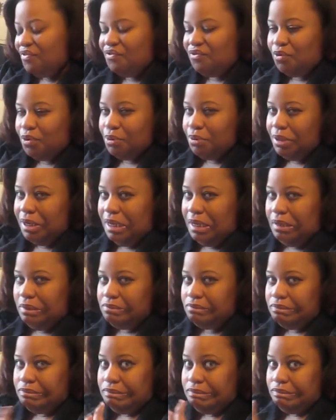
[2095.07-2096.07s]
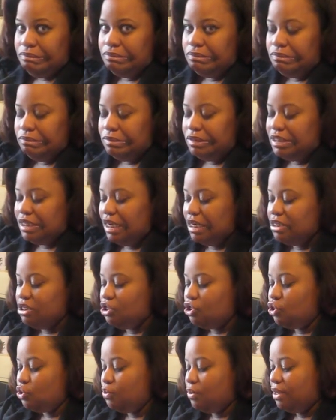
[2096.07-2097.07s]
fruity
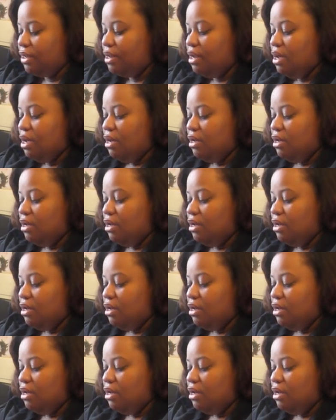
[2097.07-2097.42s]
taste to it.